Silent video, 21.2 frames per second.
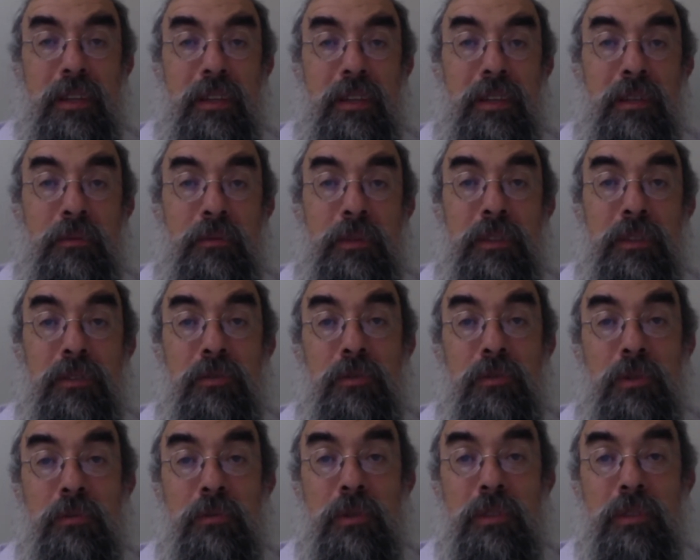to give you just an
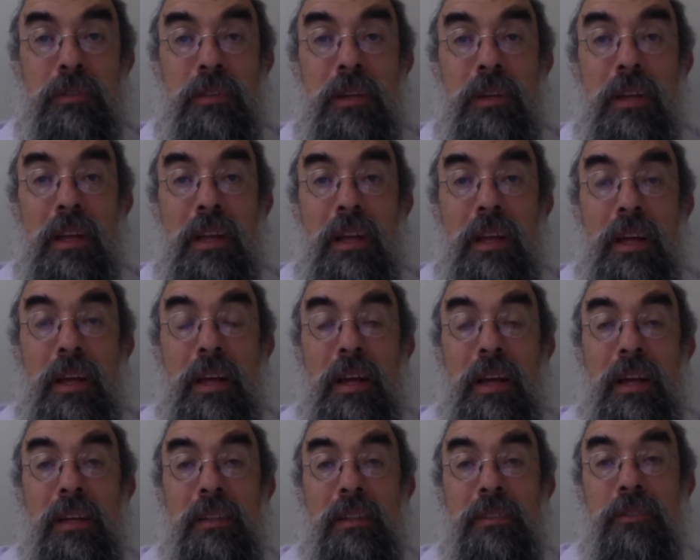insight a little bit into who
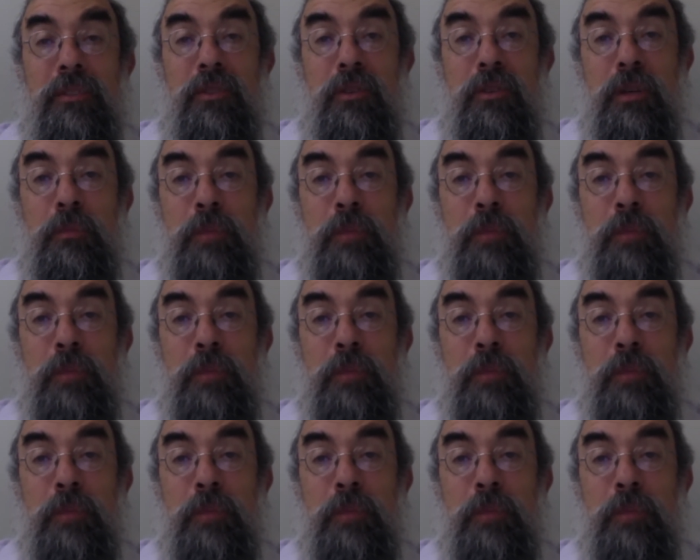he was.